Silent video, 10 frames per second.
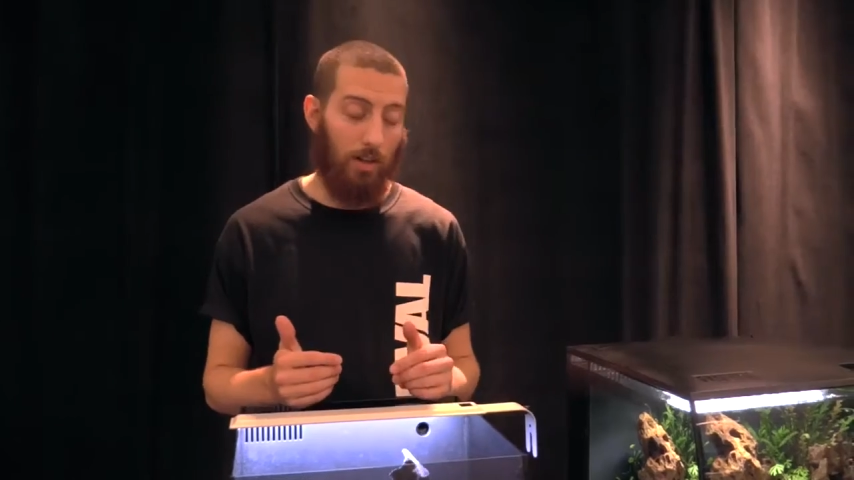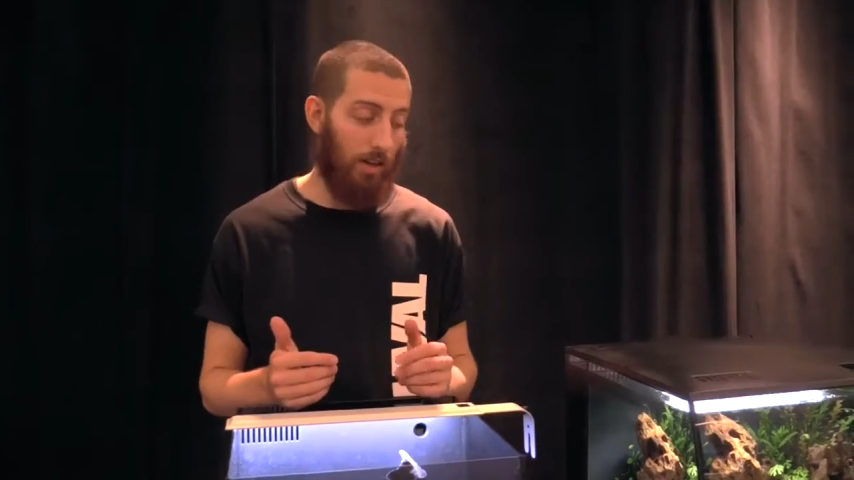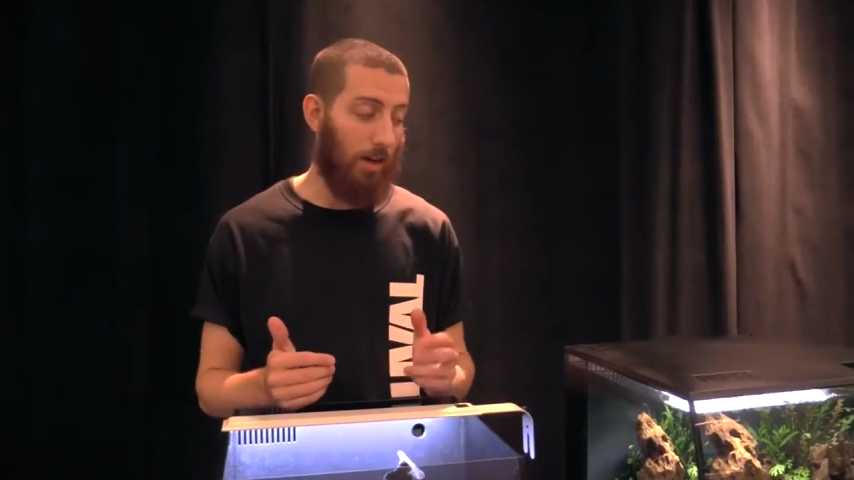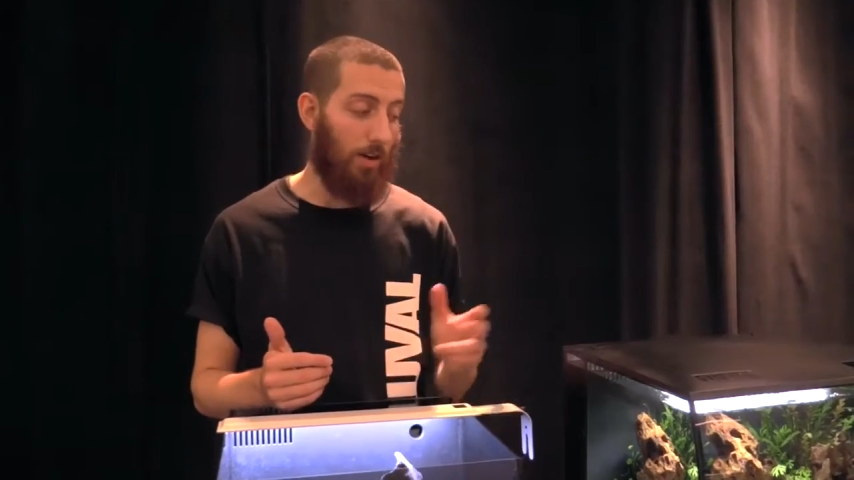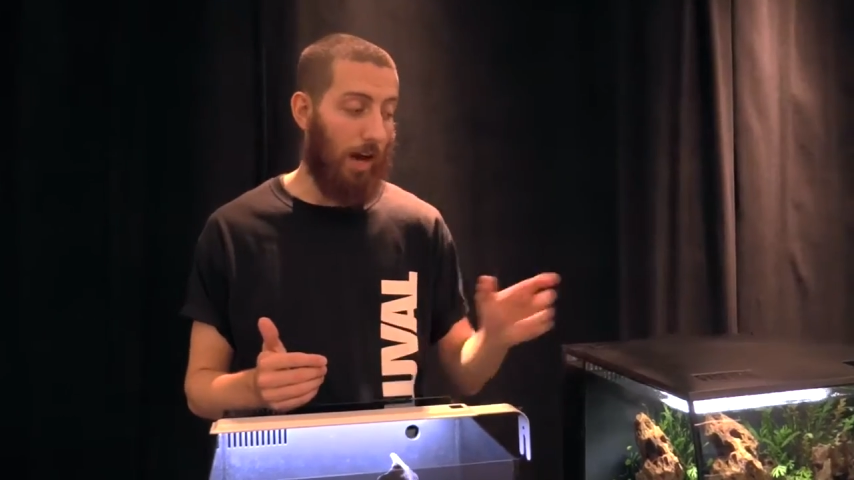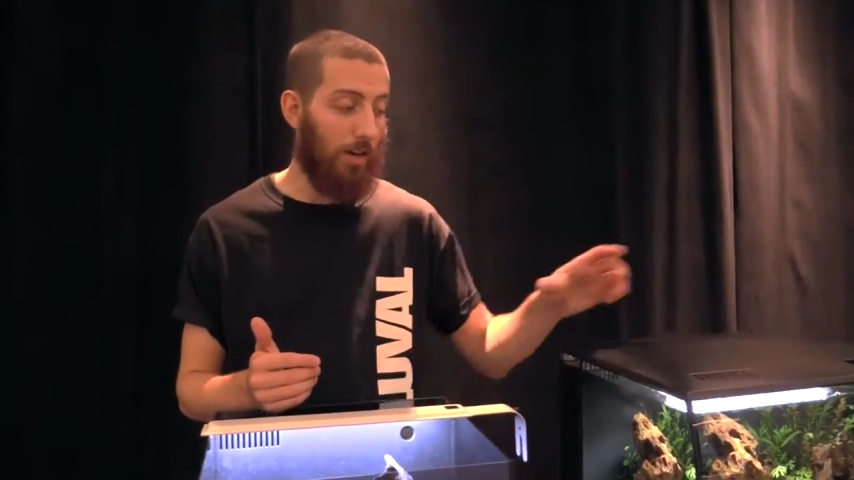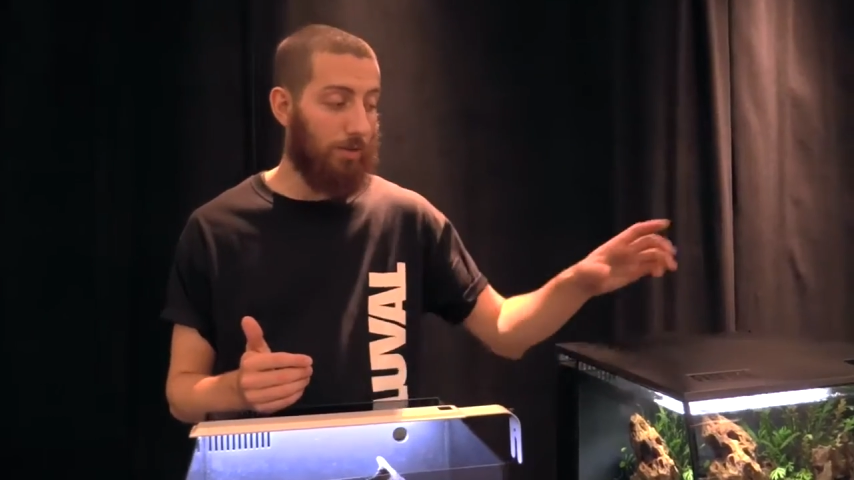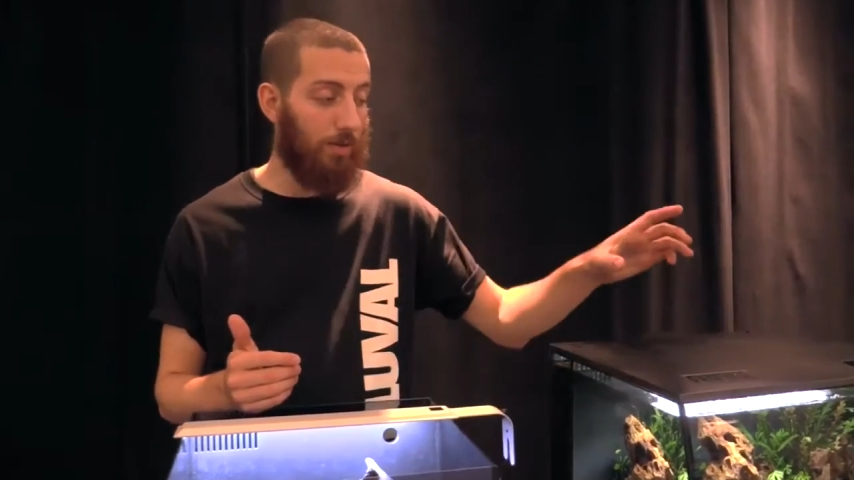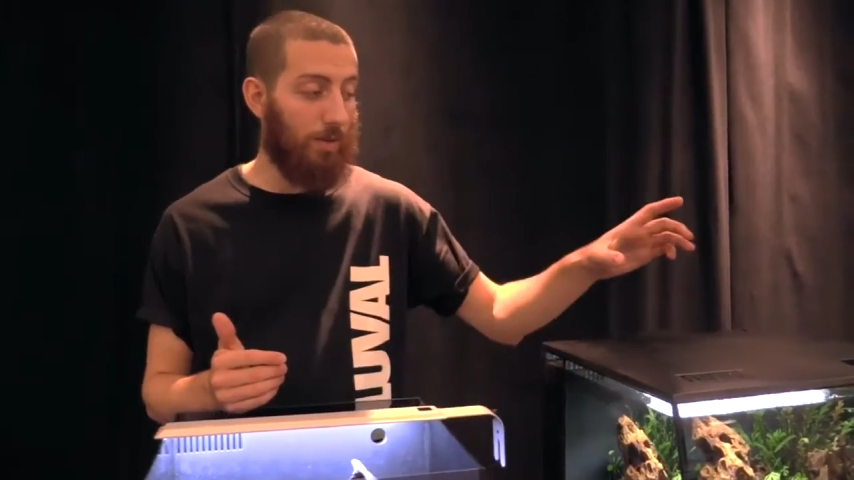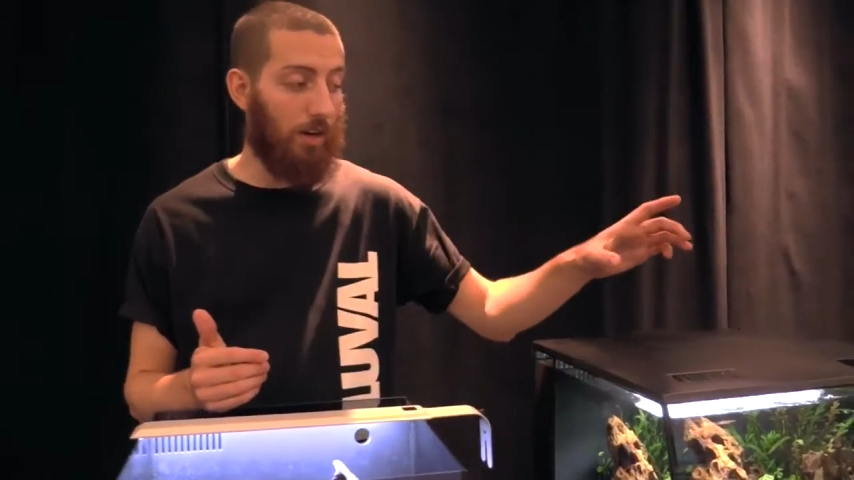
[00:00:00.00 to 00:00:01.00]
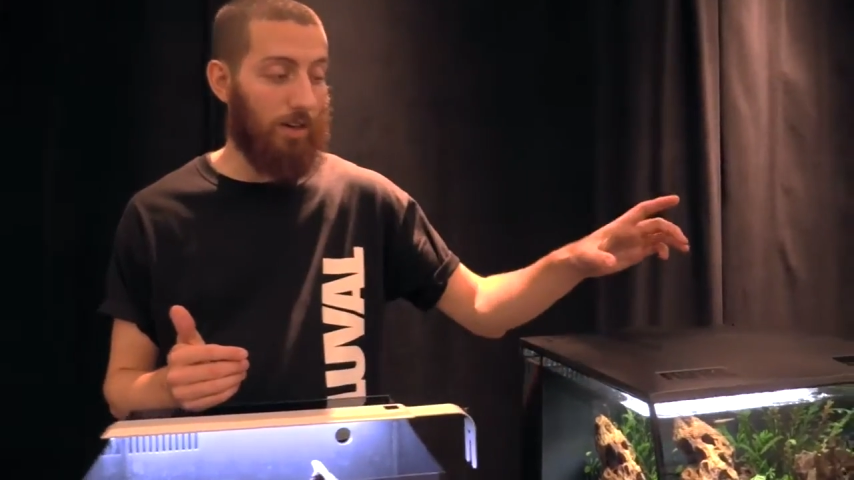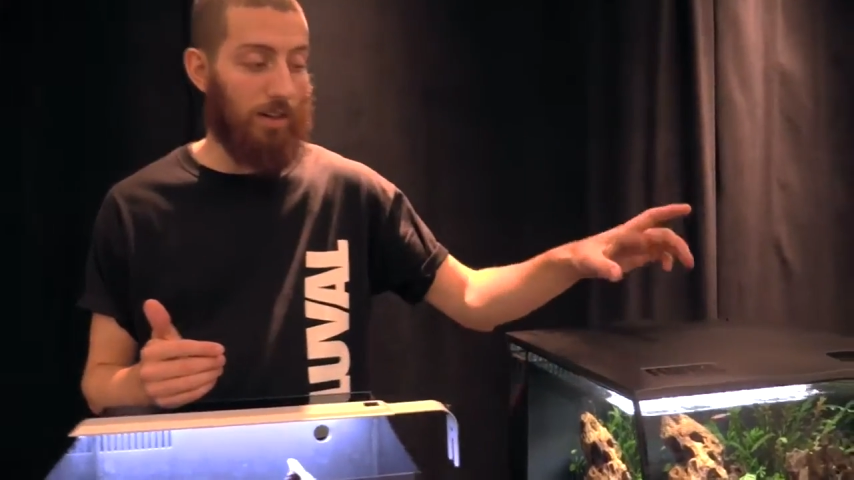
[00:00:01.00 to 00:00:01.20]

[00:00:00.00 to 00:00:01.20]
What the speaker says: Now, as we've done